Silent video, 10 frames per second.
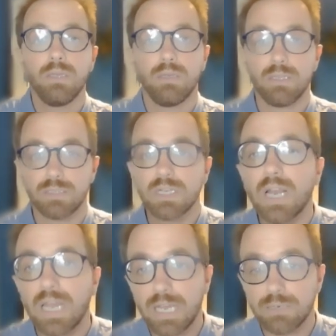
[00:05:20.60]

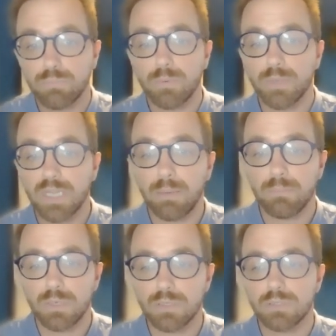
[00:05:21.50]
declared problem
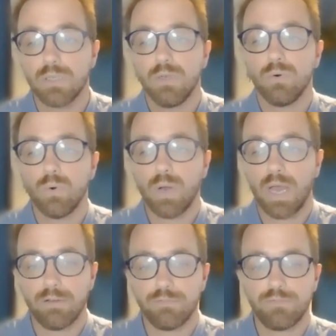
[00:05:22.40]
gamblers or
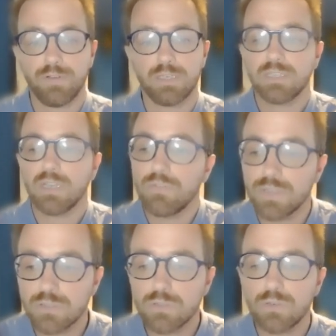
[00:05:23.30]
have a
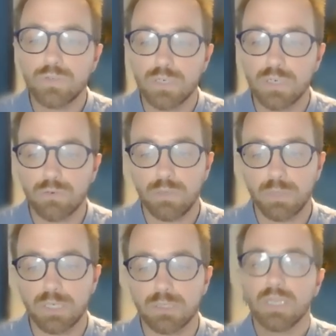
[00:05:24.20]
self-exclusion
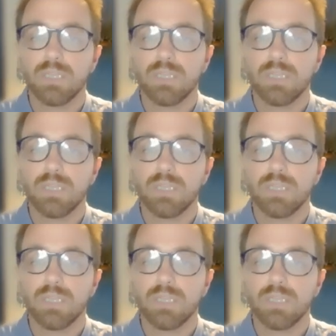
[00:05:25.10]
agreement.